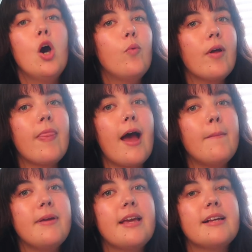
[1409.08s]
with that
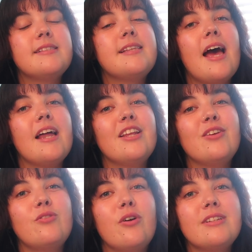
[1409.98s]
being said,
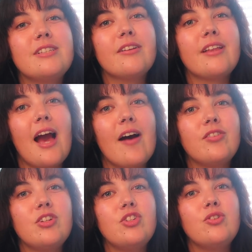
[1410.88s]
you don't necessarily have
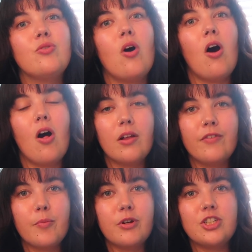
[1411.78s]
to do all of
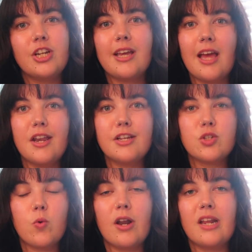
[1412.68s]
your pushing in a
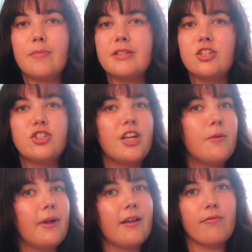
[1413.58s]
squatting
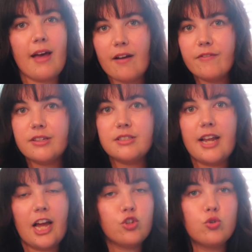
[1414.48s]
position, but if that feels
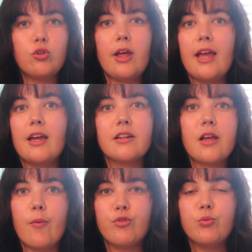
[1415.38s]
natural and
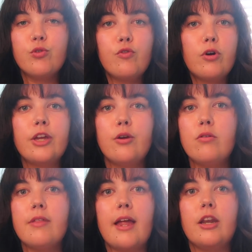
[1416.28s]
comfortable for you,
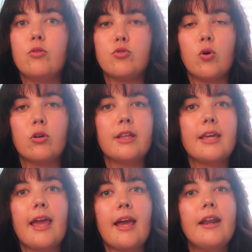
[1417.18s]
then you totally
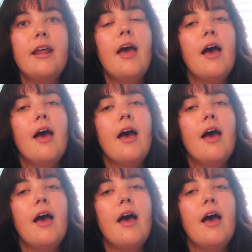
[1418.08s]
can.